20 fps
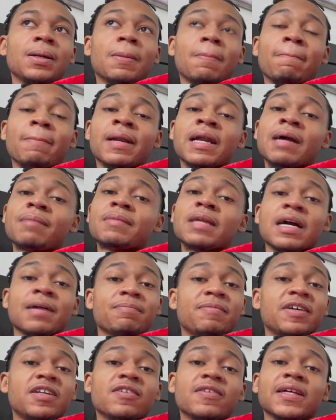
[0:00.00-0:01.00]
But I'm not
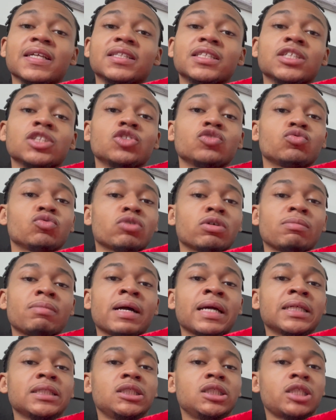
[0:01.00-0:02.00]
gonna let this ruin
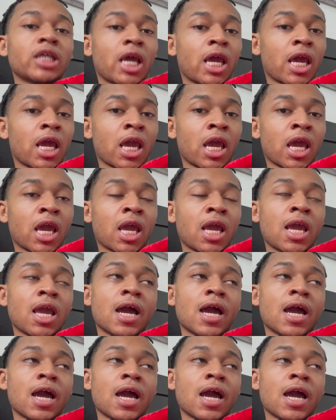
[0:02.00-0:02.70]
my day.